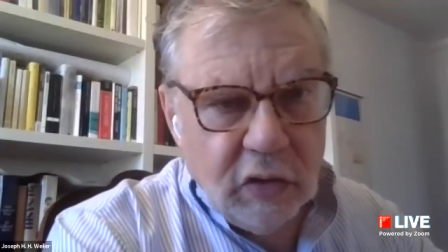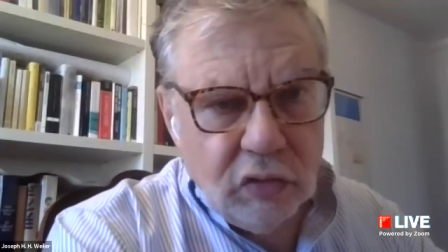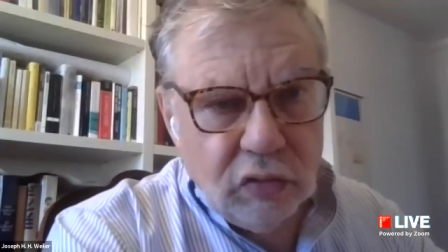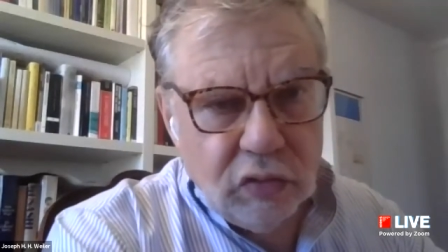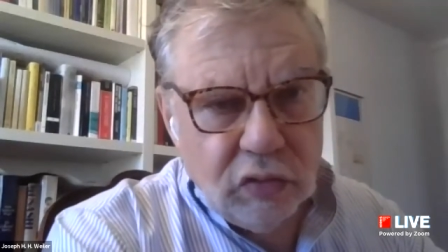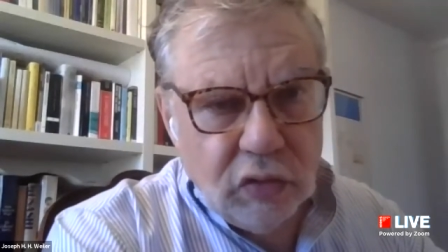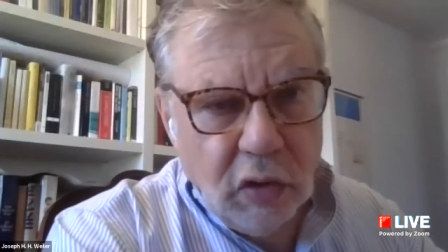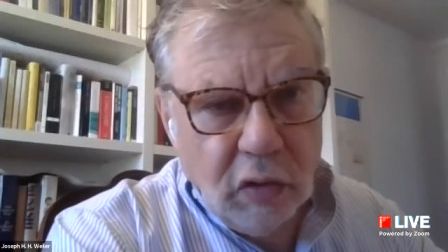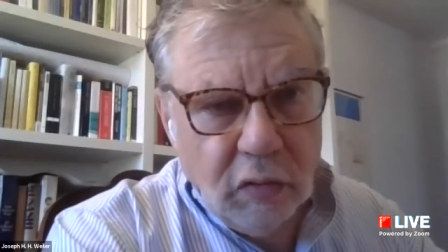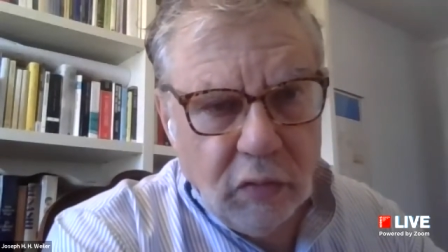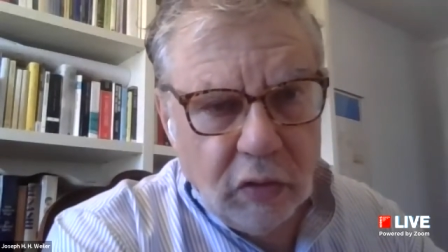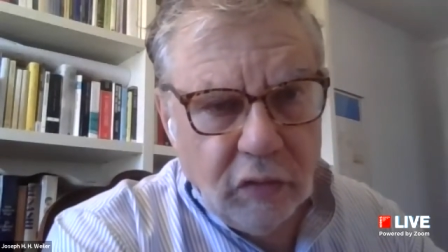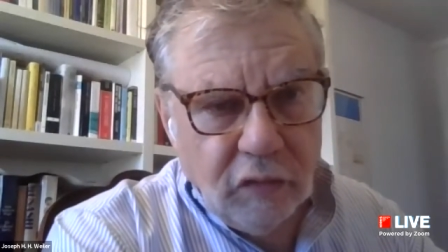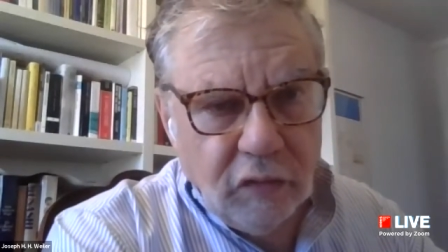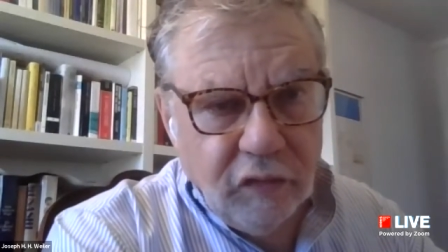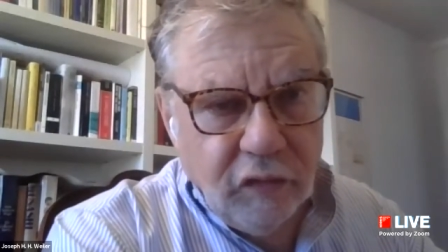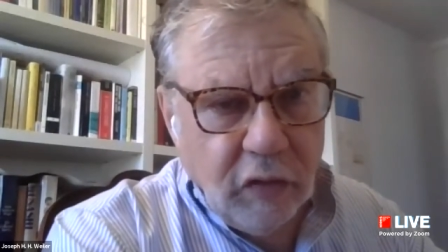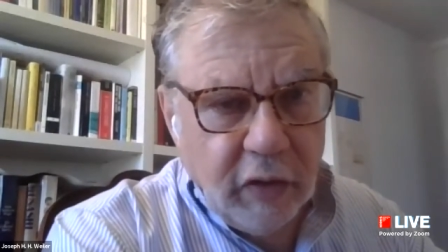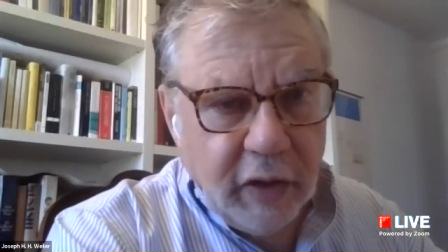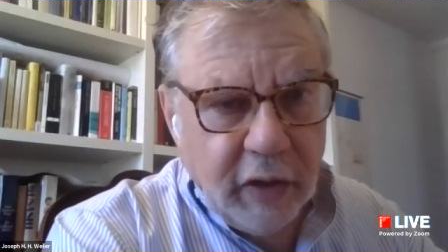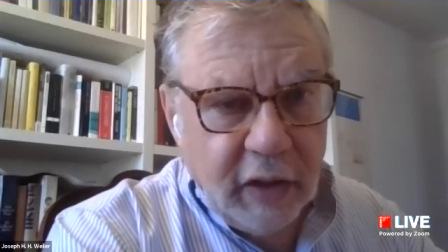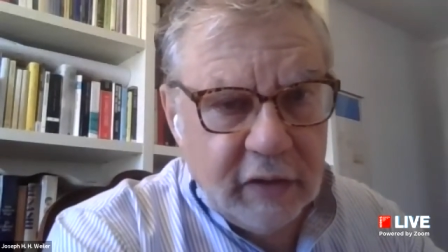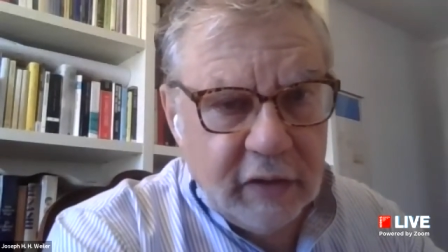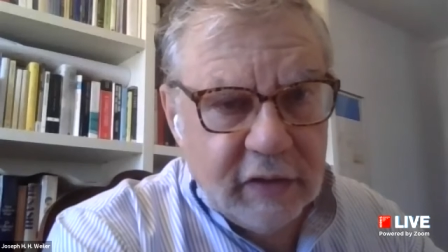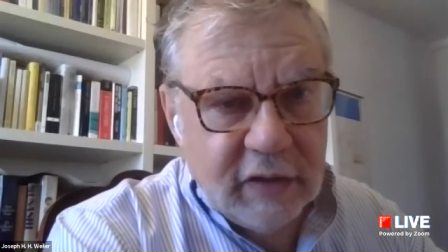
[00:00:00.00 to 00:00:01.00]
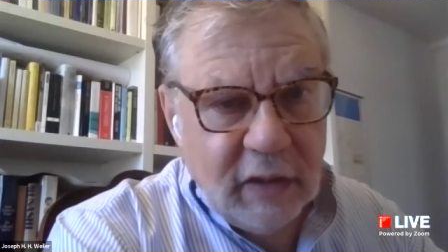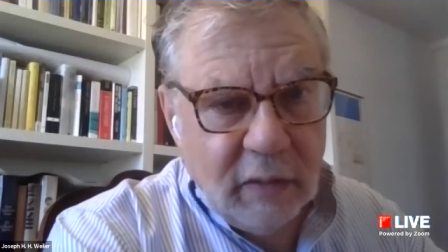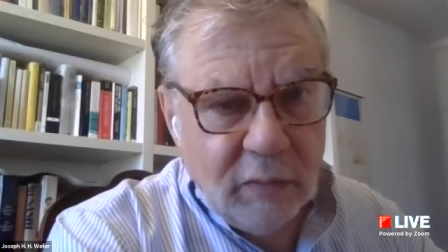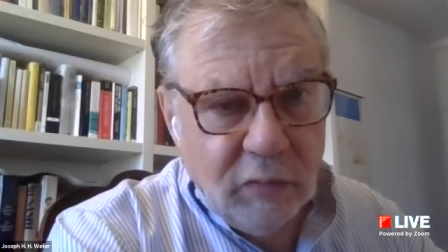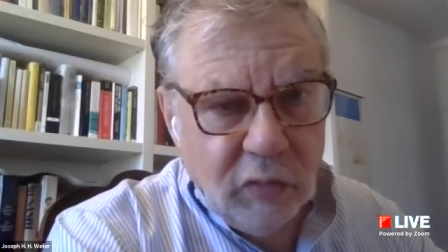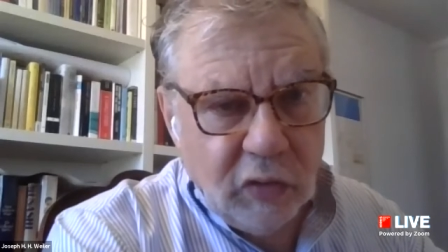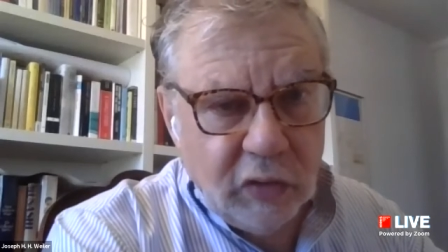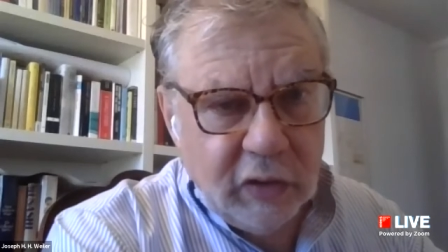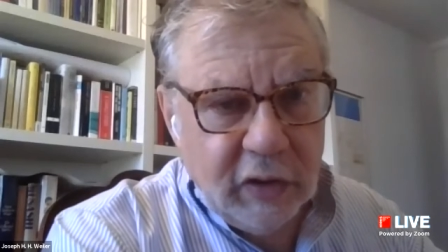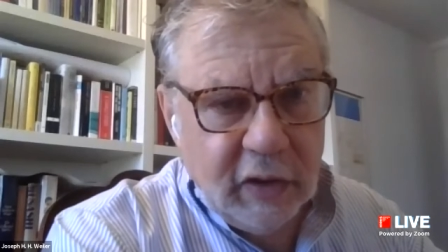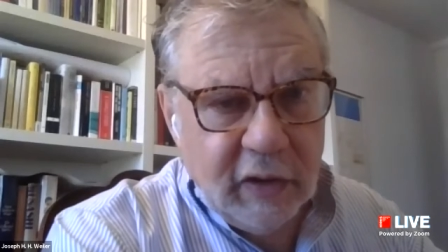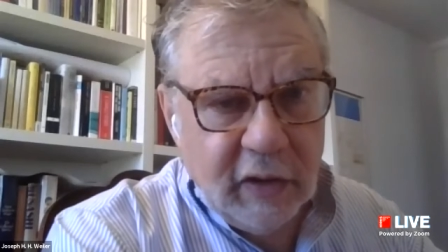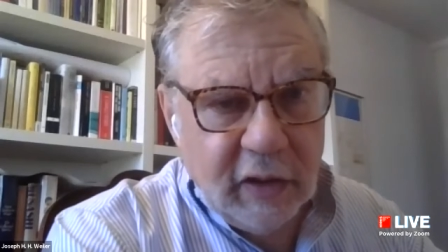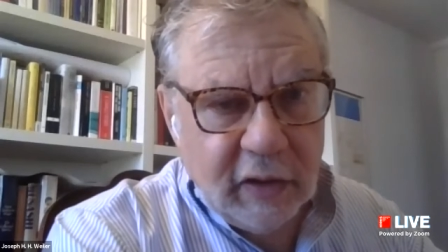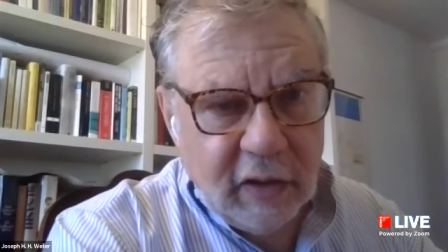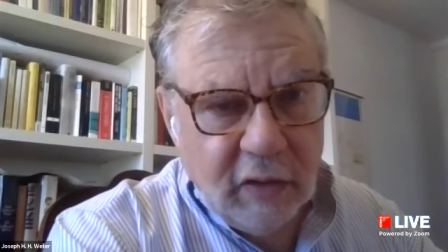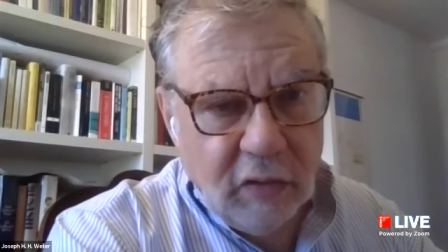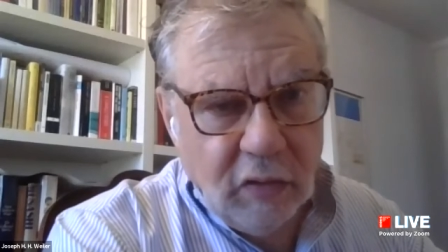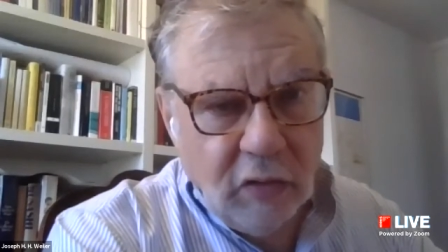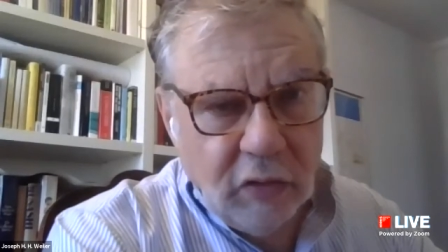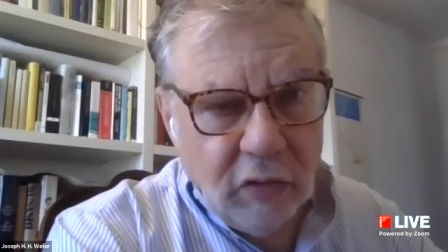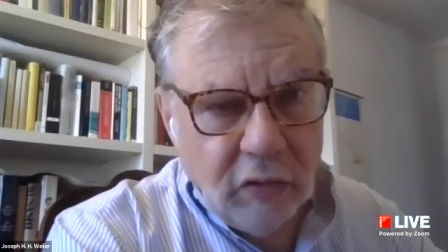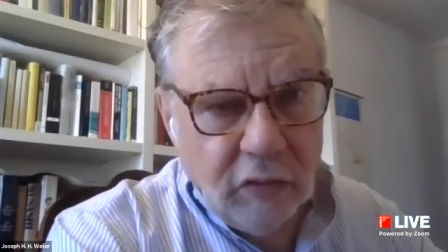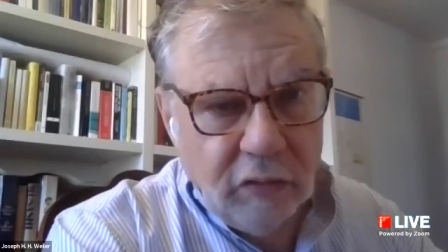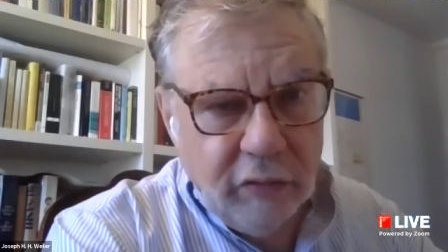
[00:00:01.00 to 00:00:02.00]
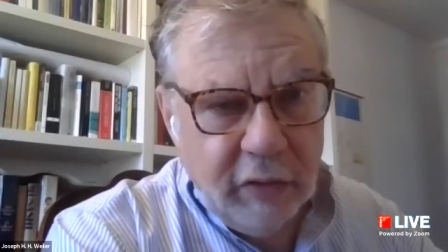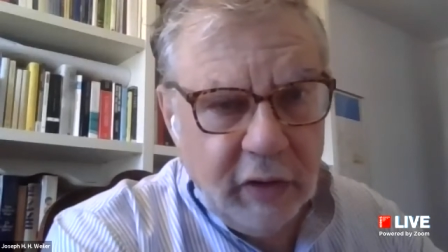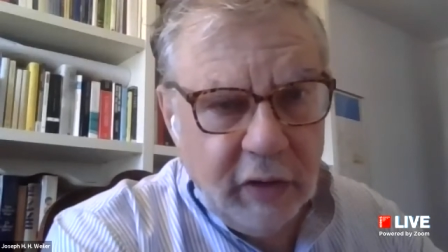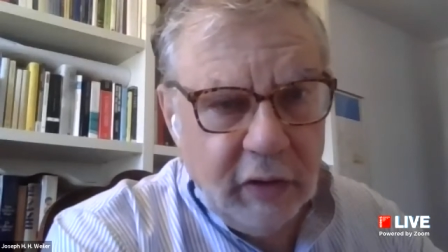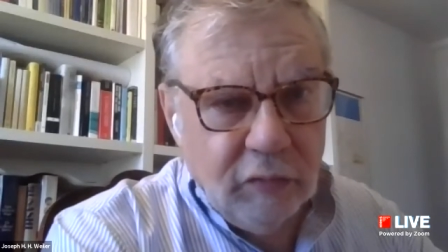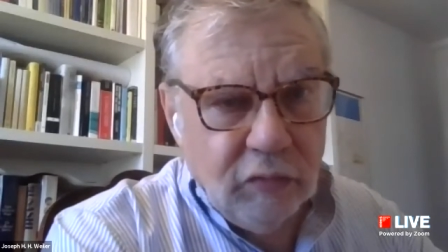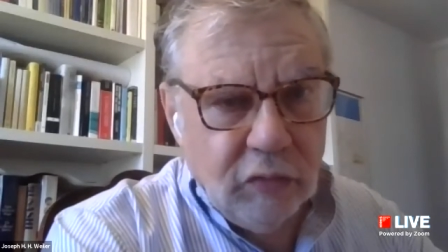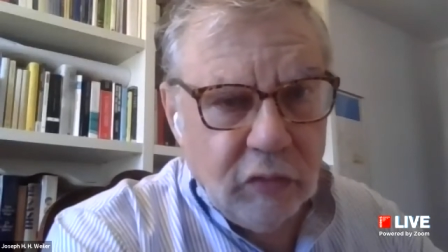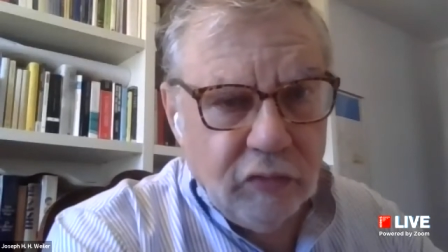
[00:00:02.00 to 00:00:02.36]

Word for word: you don't want to forget somebody that the honoree